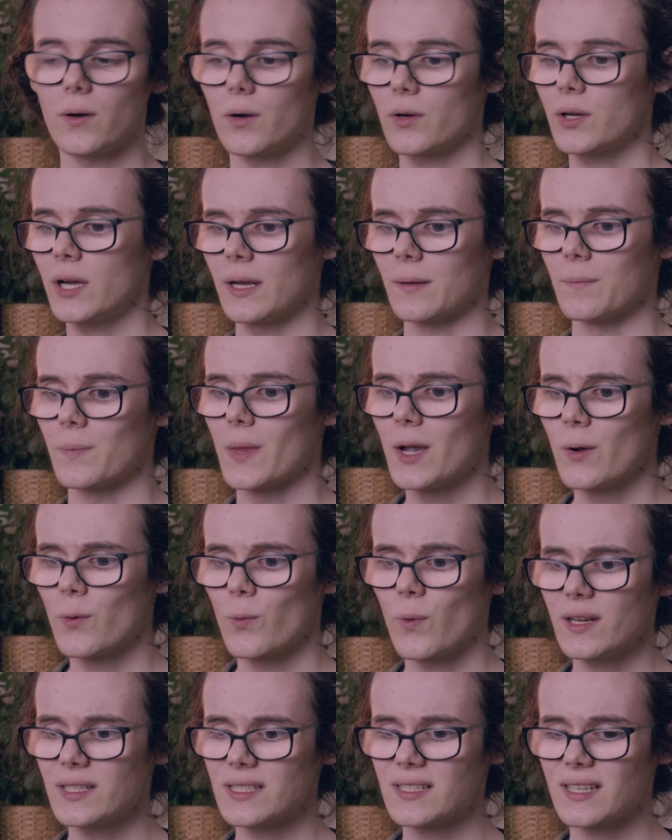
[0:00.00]
Okay,
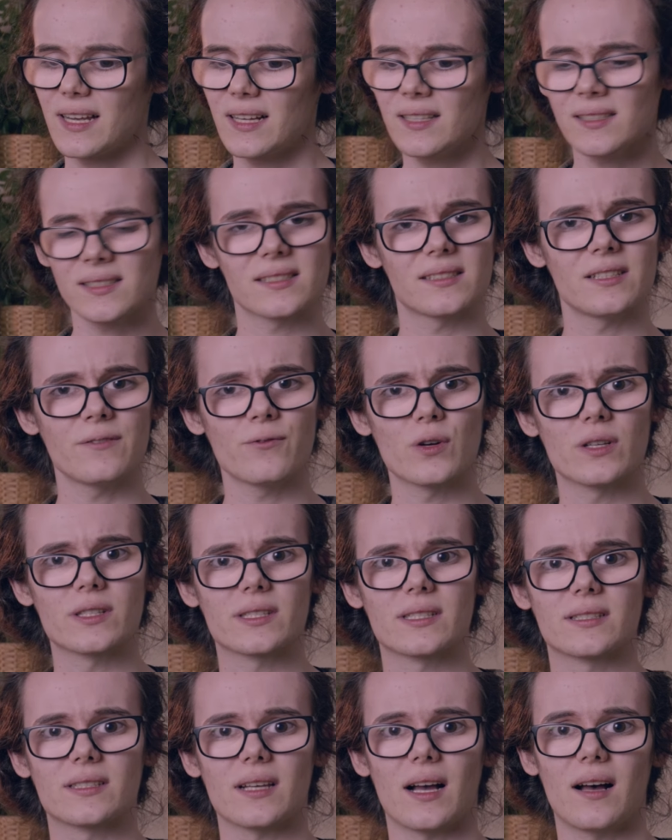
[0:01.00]
what else
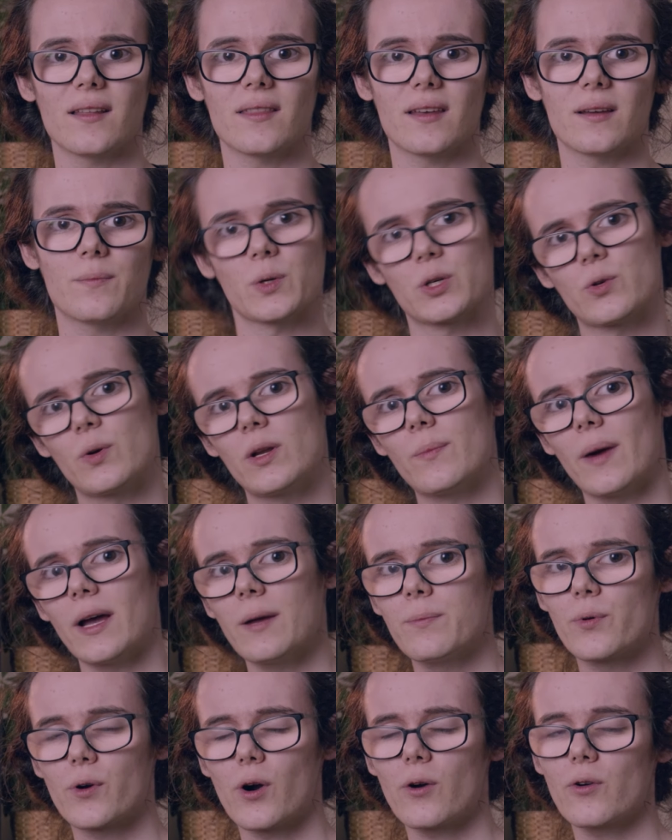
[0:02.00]
differences are there between my
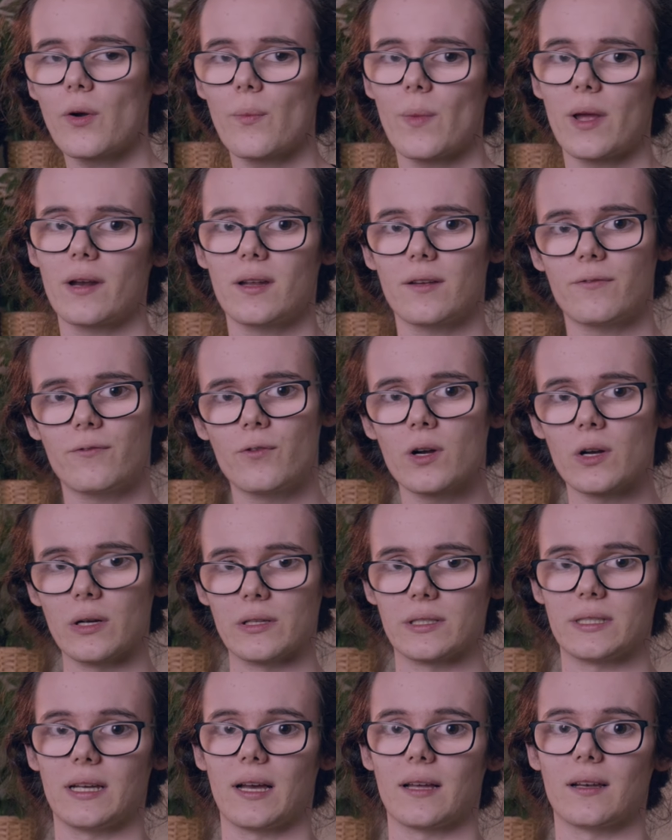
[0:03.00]
program and a
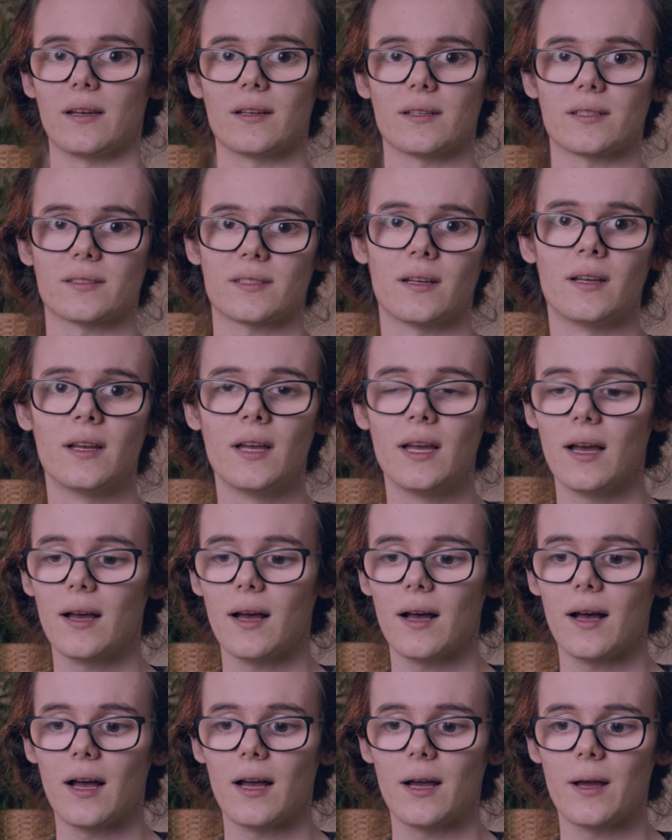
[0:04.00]
frequency analyzer?
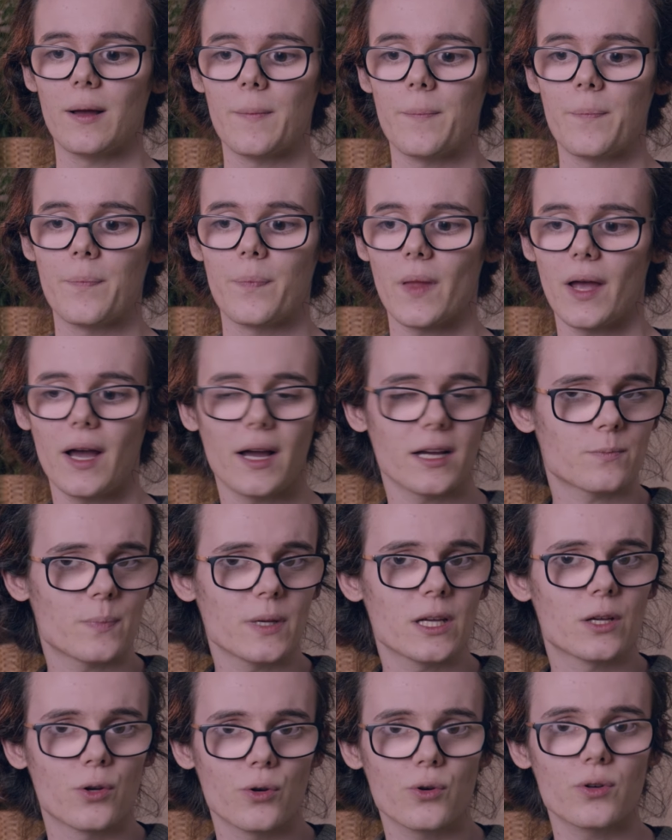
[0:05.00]
I'd
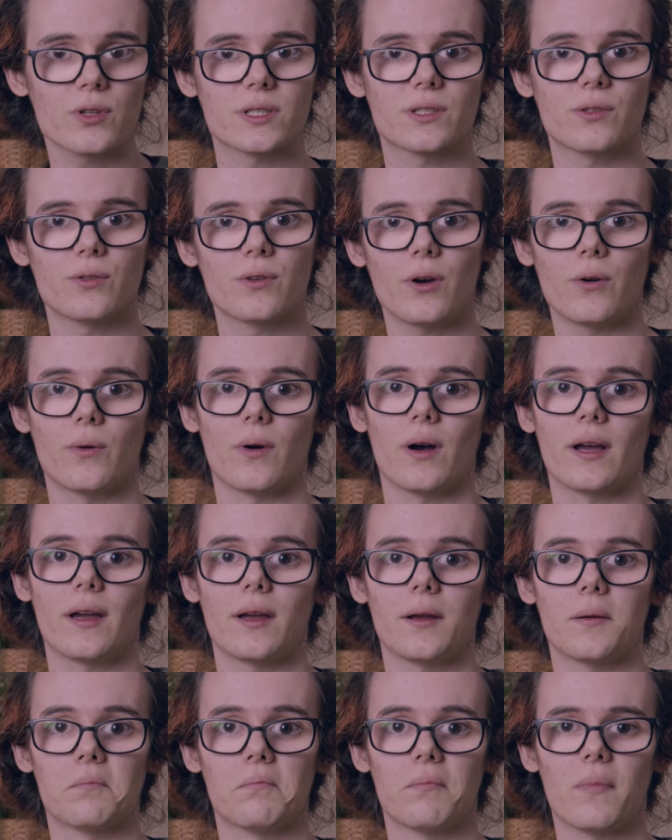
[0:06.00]
be curious to know.
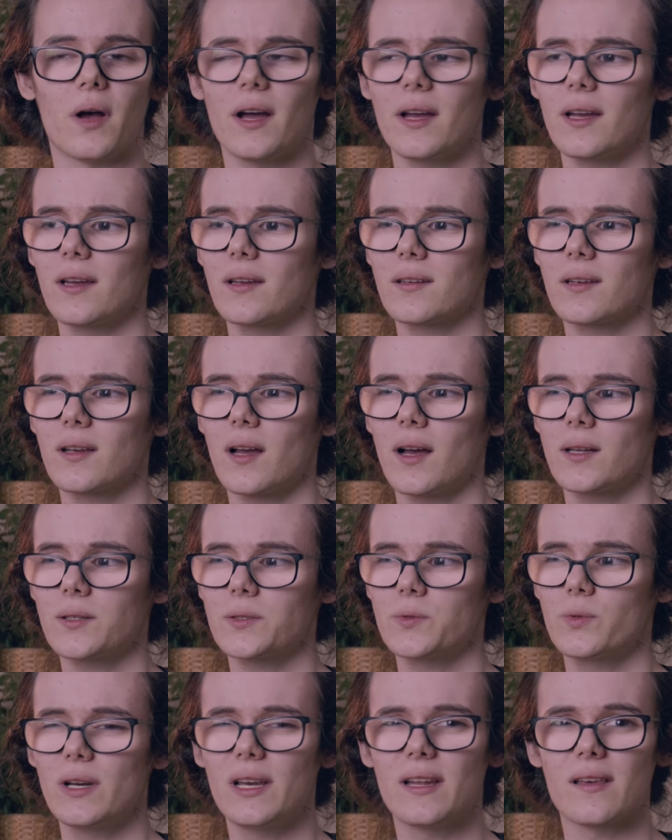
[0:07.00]
I
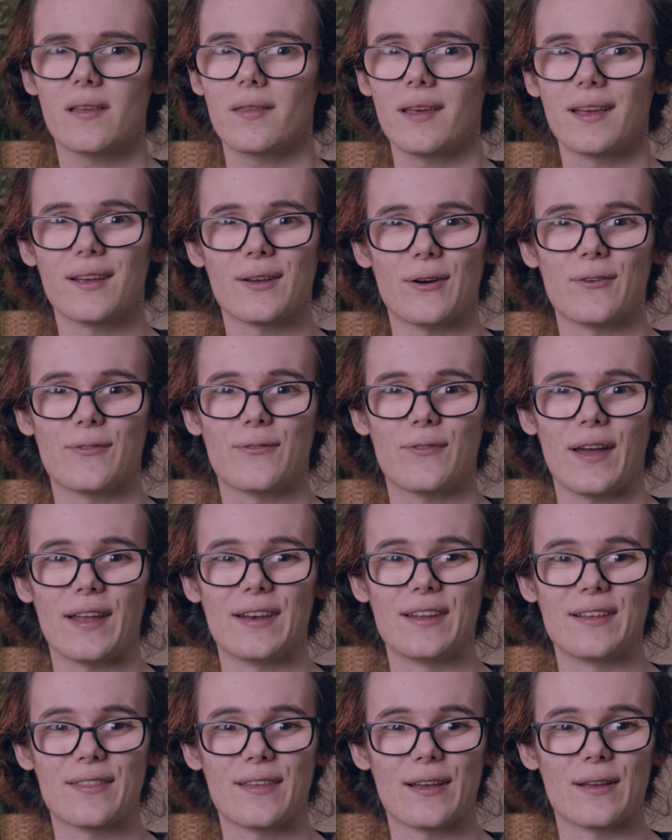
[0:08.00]
can't really think of
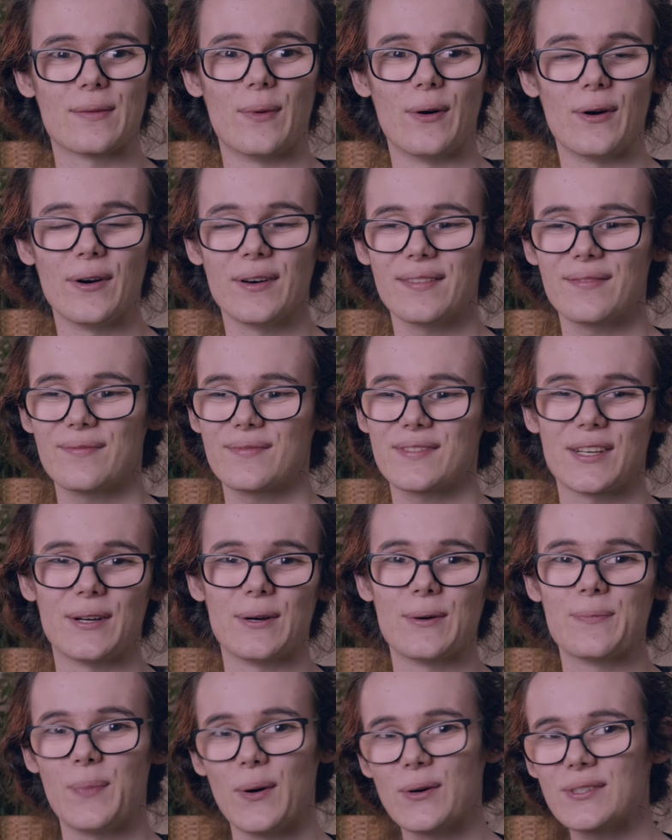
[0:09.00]
anything more,
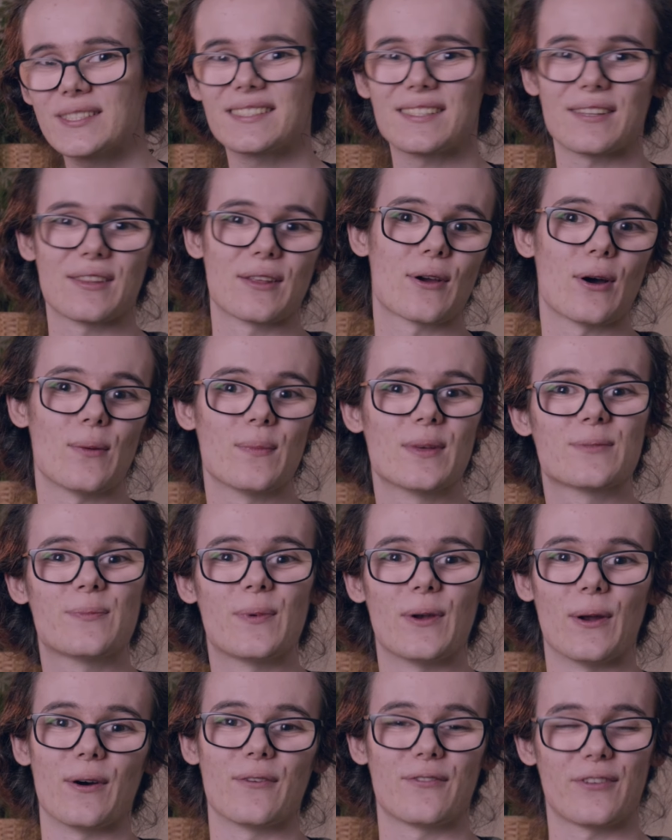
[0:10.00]
so post it in the comments
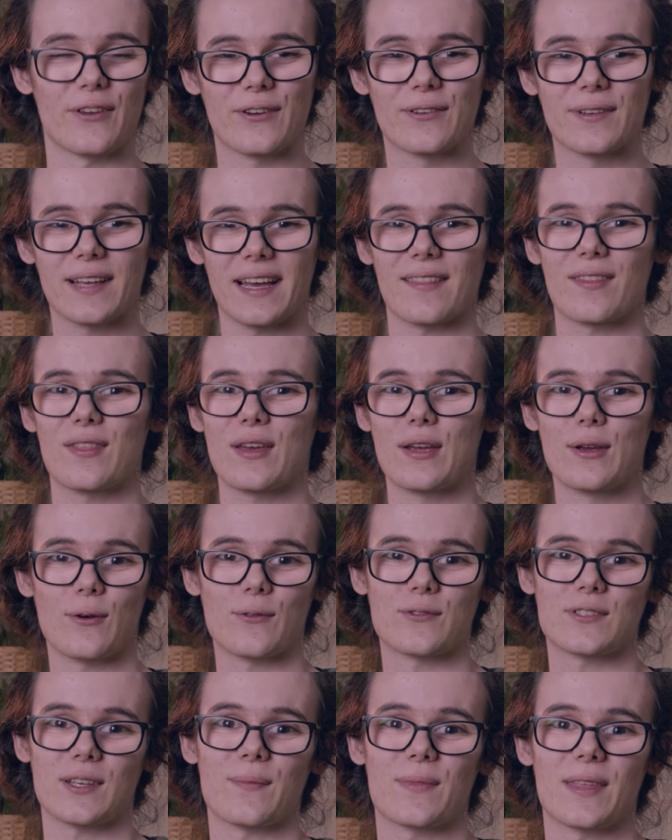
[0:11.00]
below if you can think
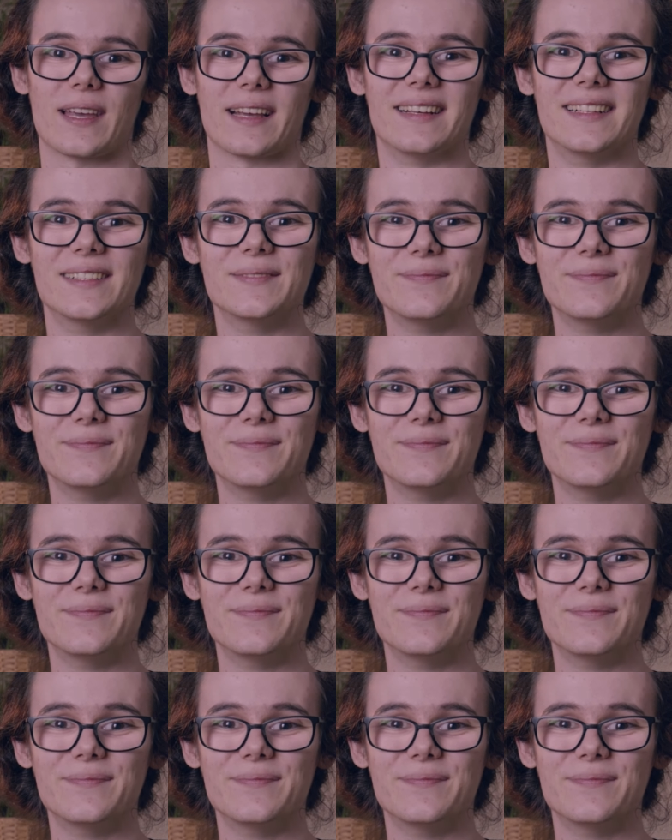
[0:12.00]
of something.